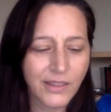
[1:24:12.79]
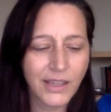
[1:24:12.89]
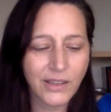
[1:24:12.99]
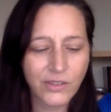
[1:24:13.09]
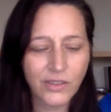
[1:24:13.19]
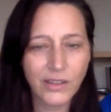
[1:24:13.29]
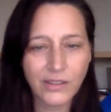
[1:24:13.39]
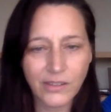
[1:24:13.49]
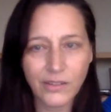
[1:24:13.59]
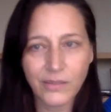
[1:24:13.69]
Thank you,
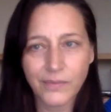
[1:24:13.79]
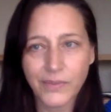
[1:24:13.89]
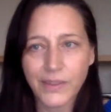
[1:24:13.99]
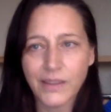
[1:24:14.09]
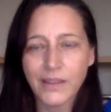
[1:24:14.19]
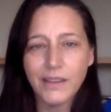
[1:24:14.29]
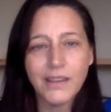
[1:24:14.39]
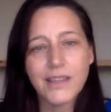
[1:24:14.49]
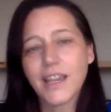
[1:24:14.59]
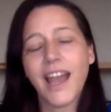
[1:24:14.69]
Shantu.
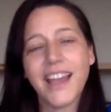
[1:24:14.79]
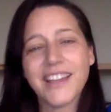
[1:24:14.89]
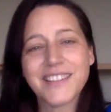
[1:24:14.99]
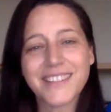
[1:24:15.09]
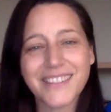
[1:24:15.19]
Guys,